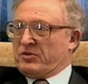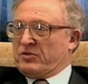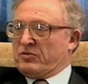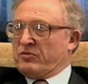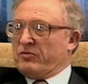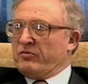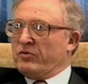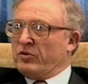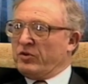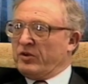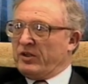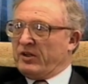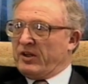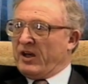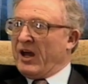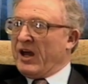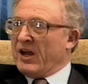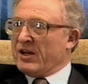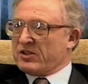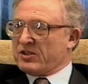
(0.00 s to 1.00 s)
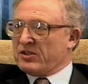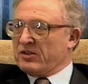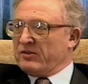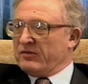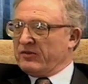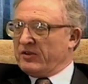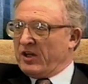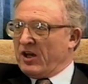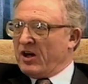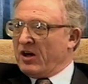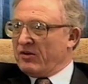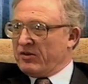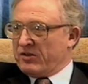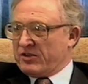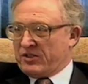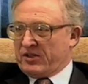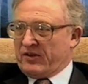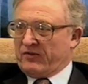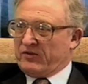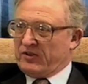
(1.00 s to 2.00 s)
to avoid the hassle of the RS
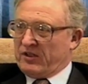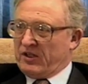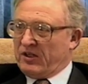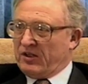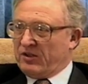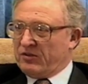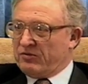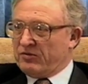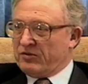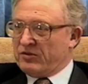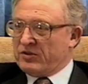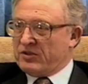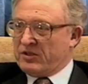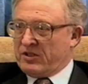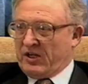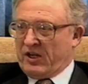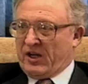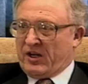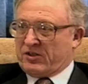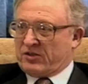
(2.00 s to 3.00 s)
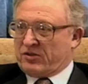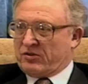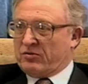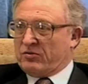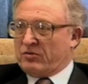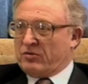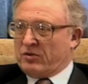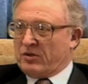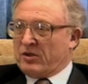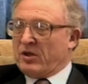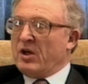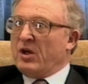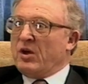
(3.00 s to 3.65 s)
1700T Escort,